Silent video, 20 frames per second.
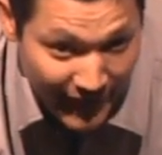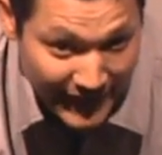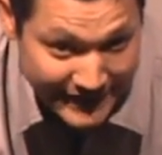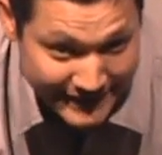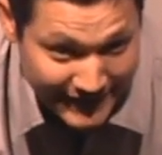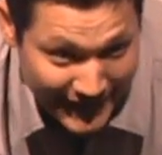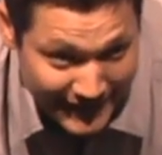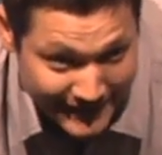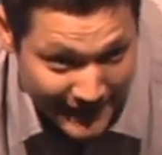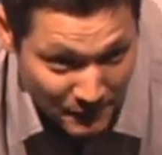that
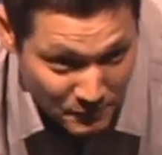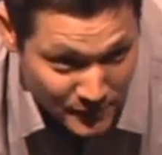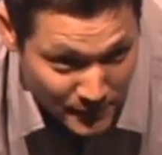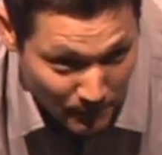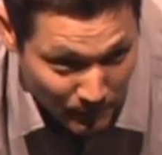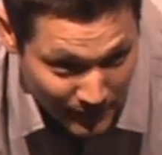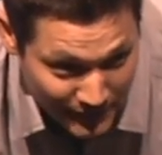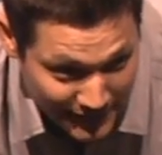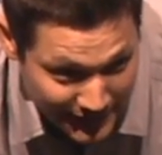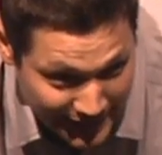led them to
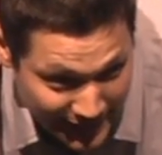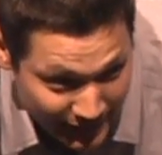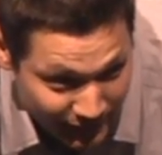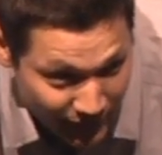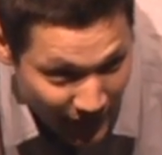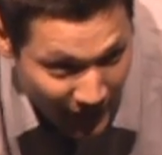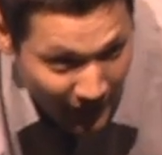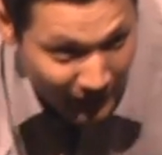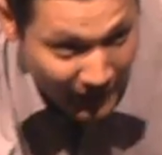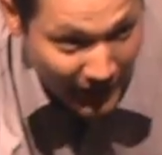
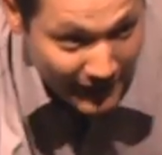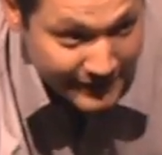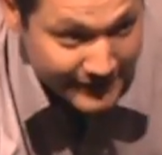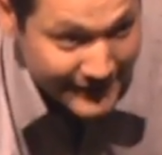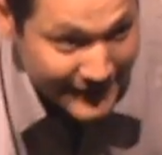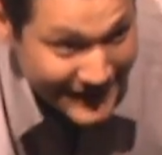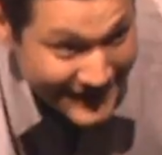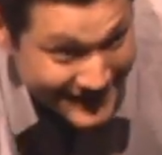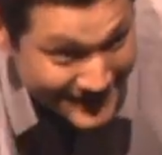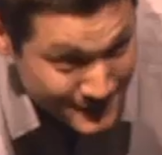believe that
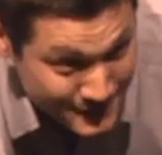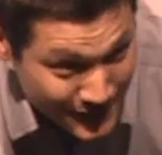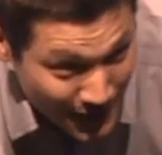this